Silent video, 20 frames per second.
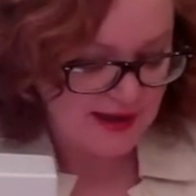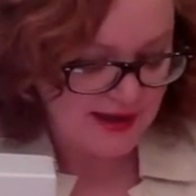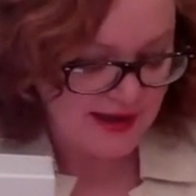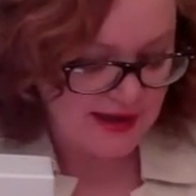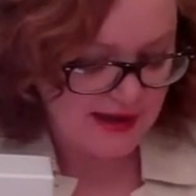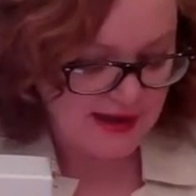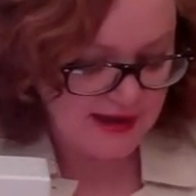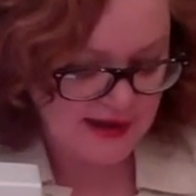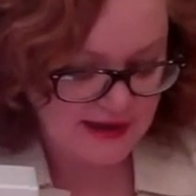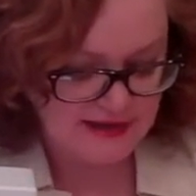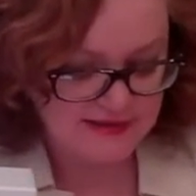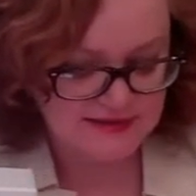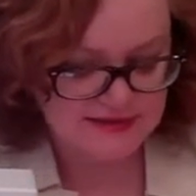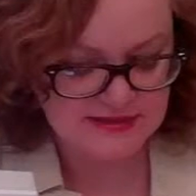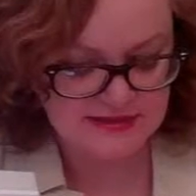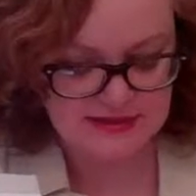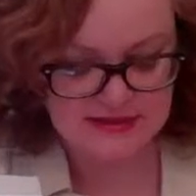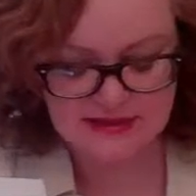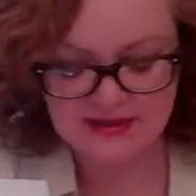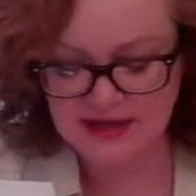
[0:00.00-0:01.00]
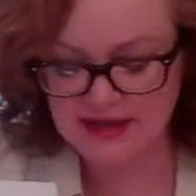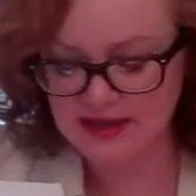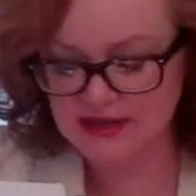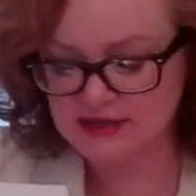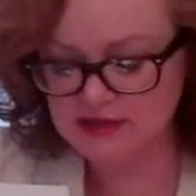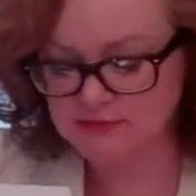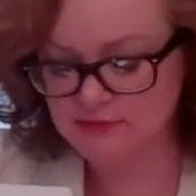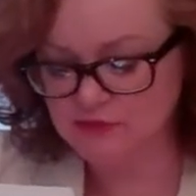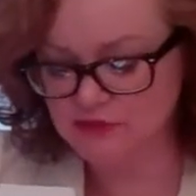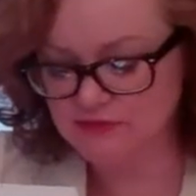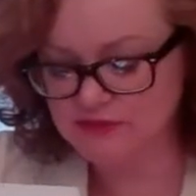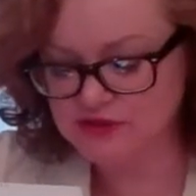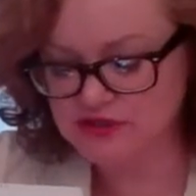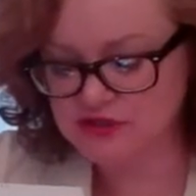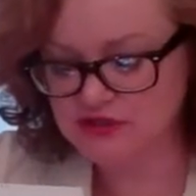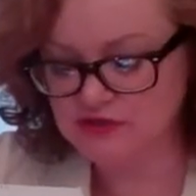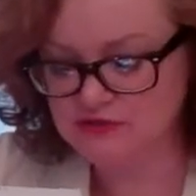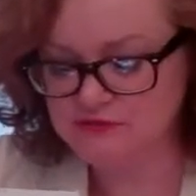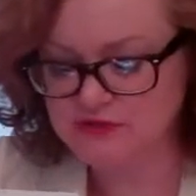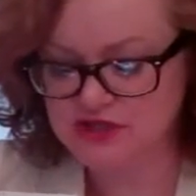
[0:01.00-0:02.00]
and then move it to
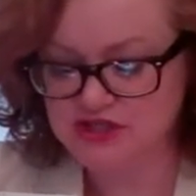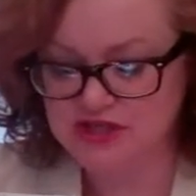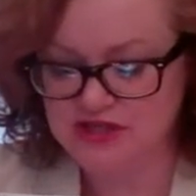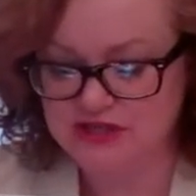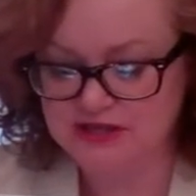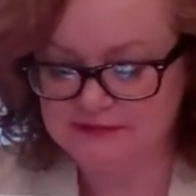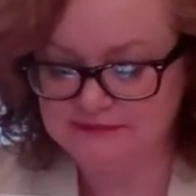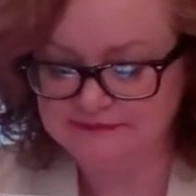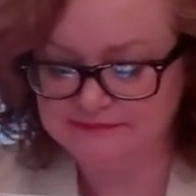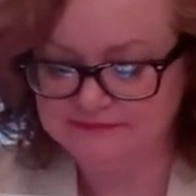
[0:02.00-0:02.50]
your machine.